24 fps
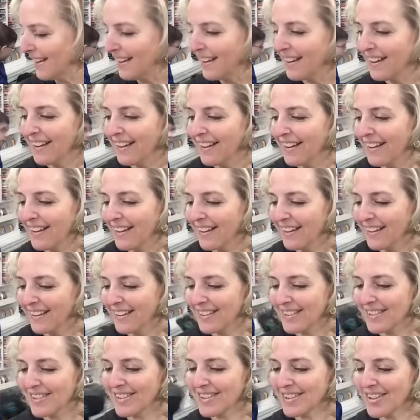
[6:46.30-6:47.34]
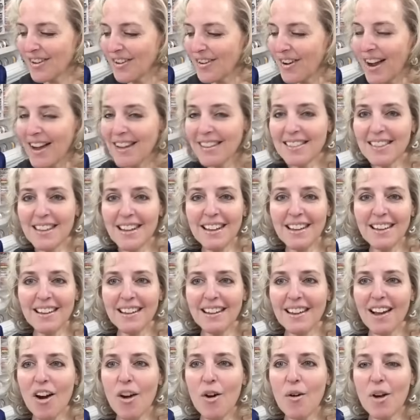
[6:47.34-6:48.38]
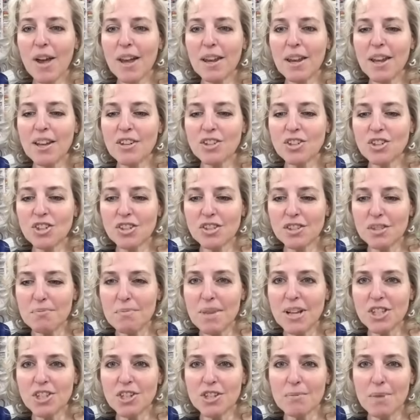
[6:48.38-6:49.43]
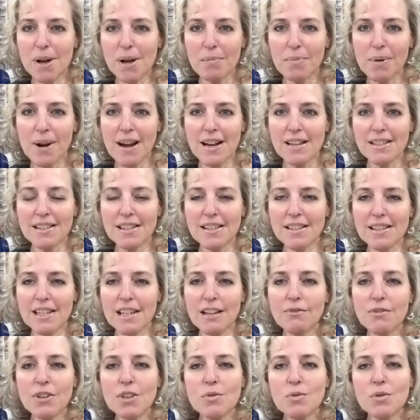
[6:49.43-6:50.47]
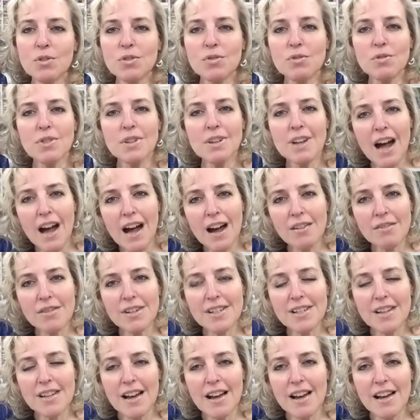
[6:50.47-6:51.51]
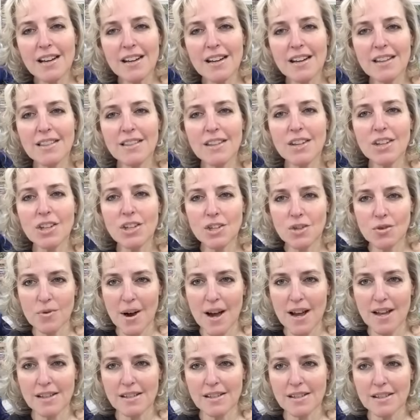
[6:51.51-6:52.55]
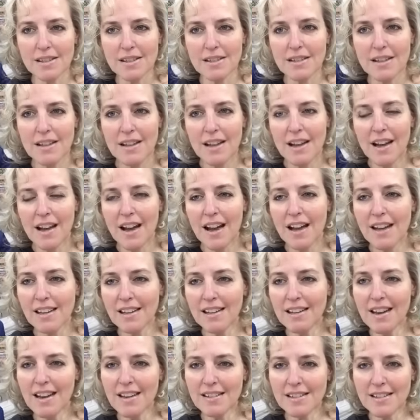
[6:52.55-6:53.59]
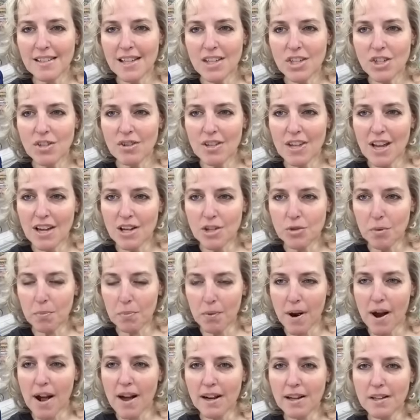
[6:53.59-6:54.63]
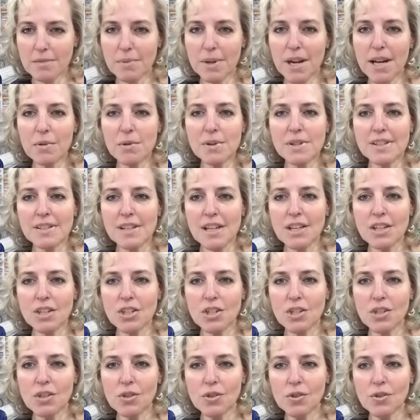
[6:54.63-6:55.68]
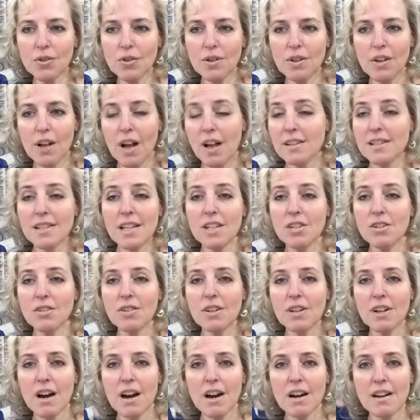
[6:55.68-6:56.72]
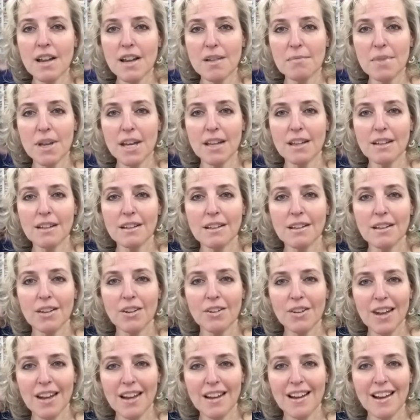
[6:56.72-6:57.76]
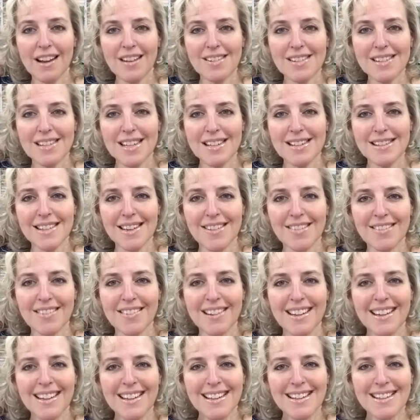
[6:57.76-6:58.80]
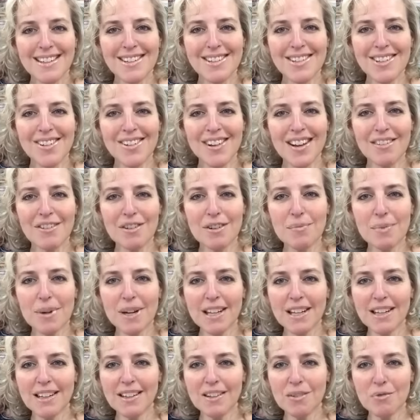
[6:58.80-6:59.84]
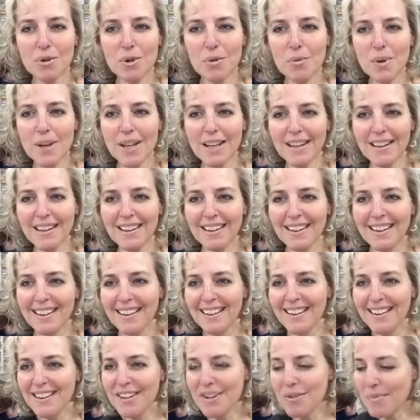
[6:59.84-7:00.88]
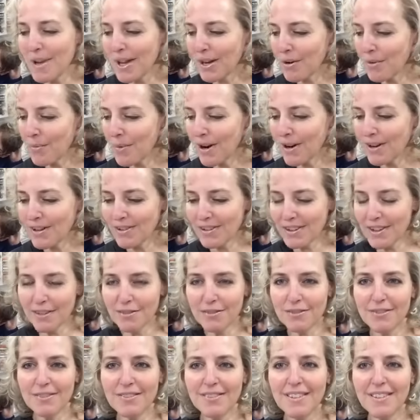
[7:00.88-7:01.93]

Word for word: Yes. So I think, oh, and then just to mention about prizes, if you do not reside in the U.S., I cannot send you the actual product, but I will send you, I'll send you the card I made. Okay, how does that sound? So everybody will win no matter where you live.